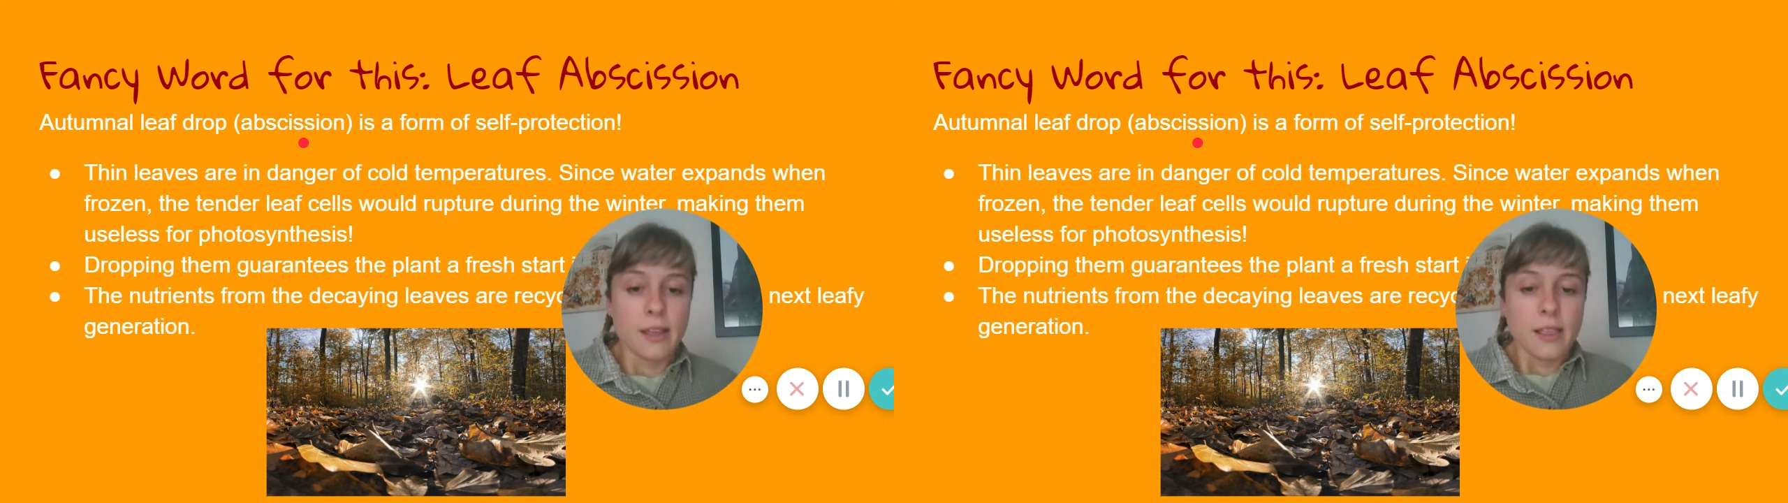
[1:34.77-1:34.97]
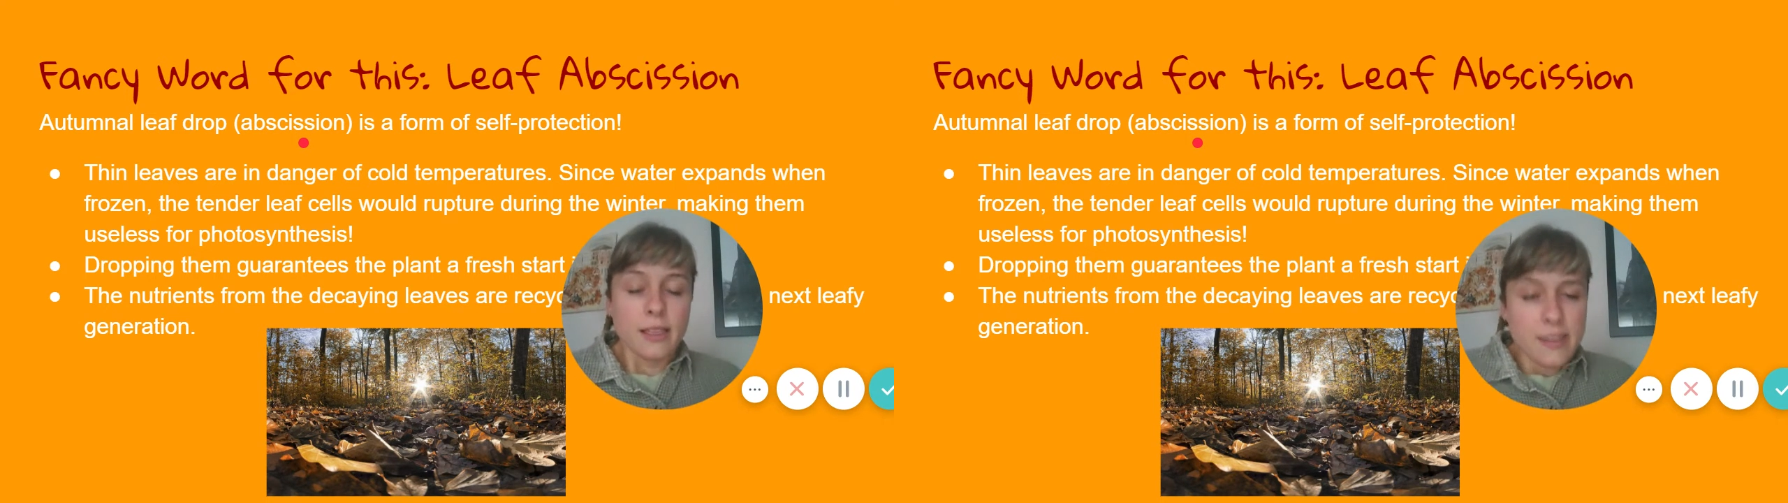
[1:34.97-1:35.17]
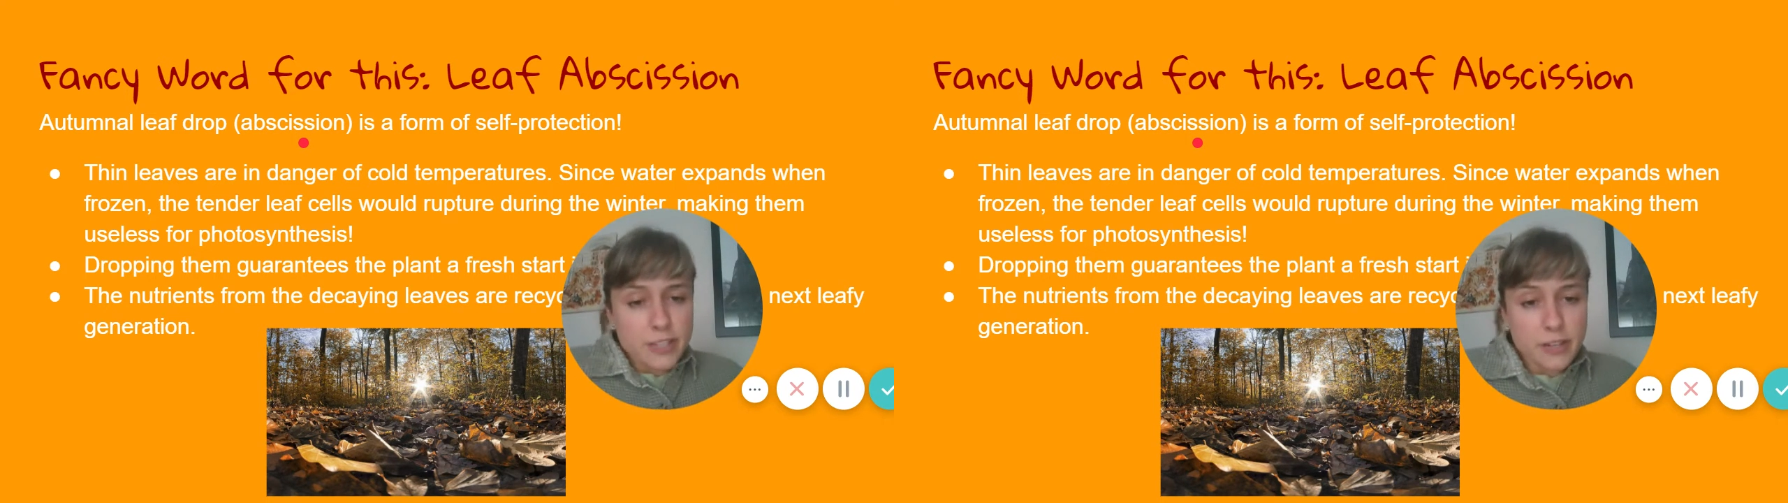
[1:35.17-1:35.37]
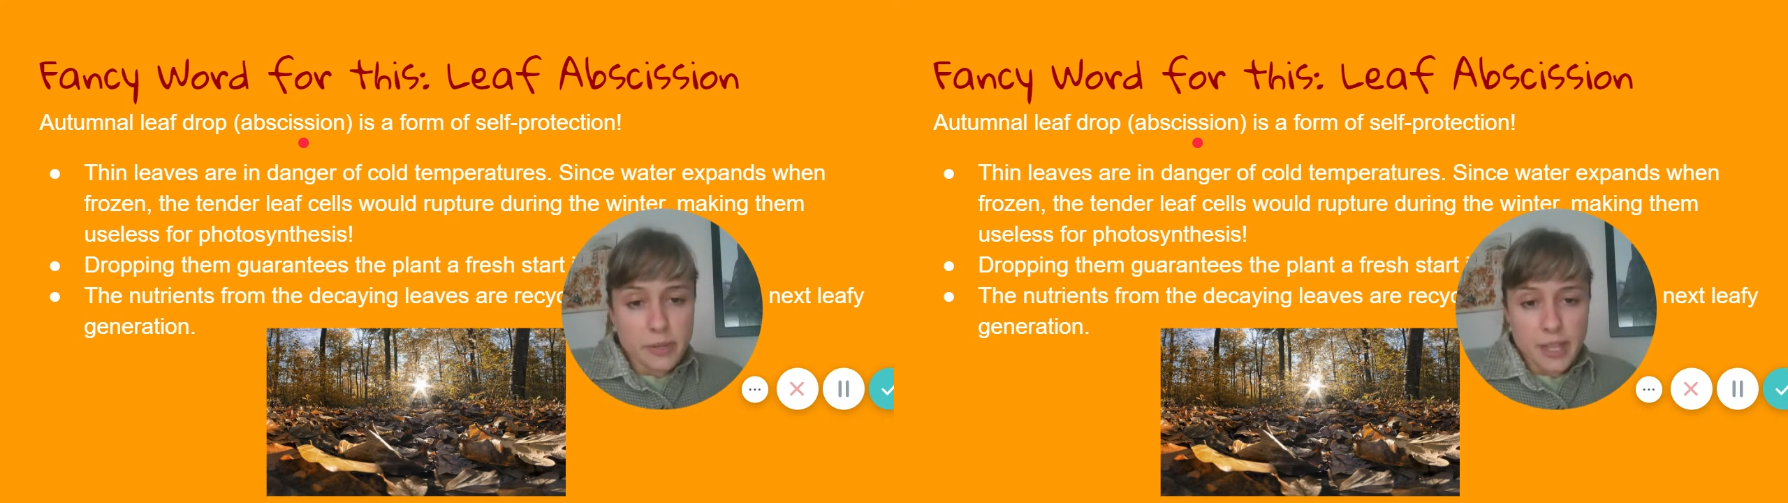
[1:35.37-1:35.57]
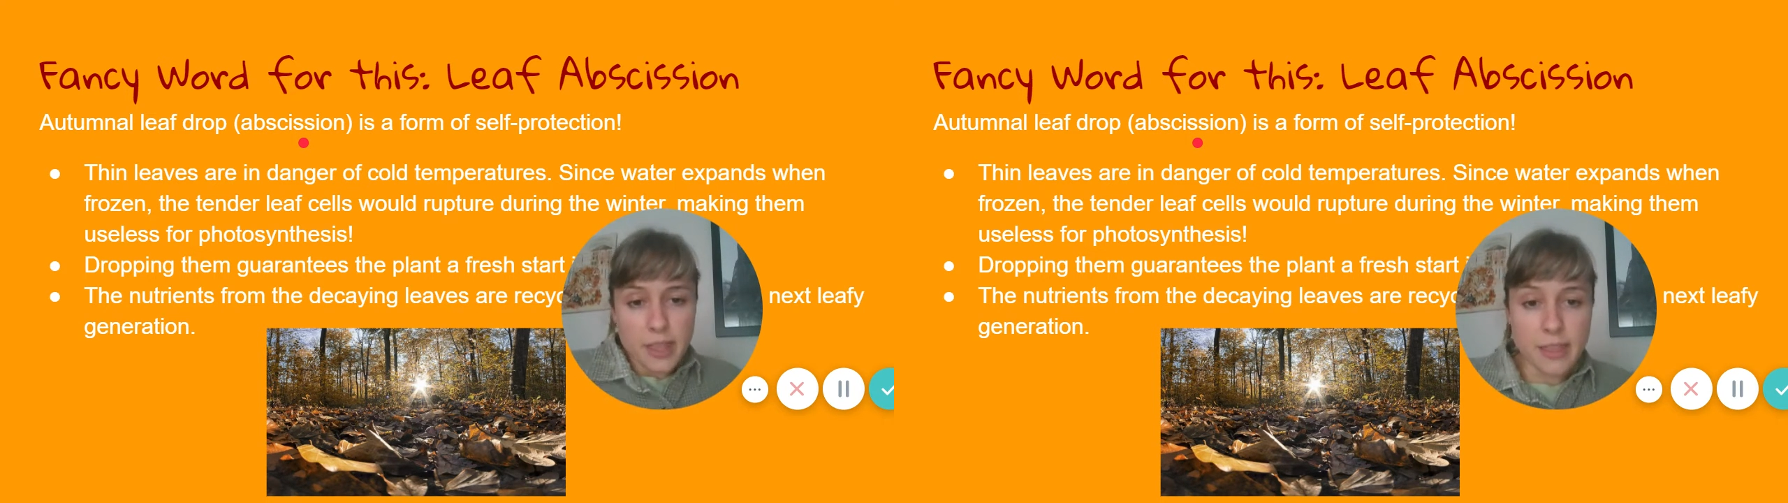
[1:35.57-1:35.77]
leaves are
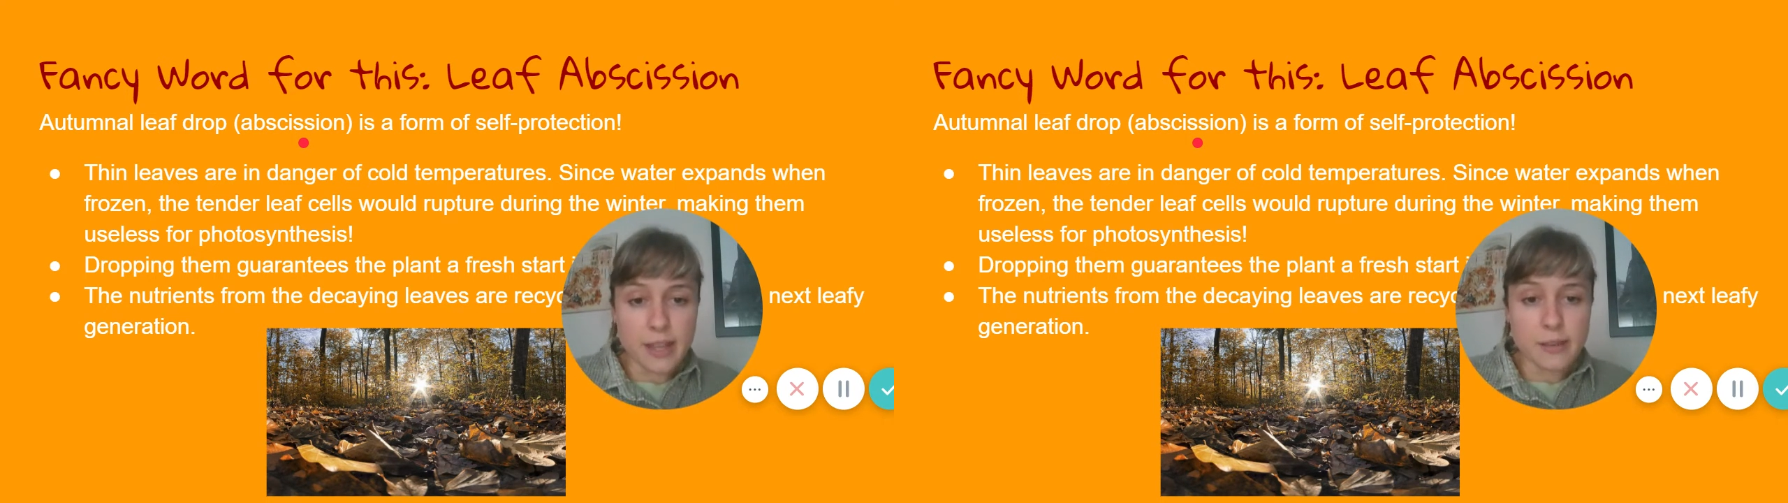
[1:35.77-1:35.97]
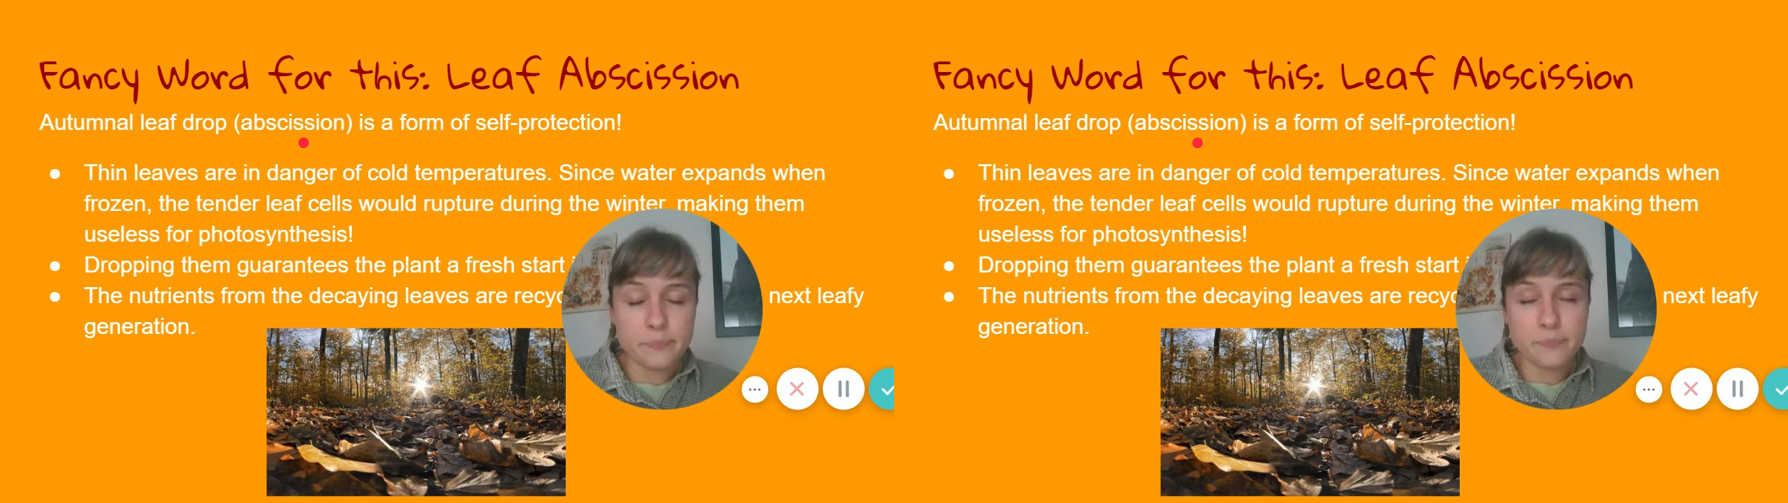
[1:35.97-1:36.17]
really thin.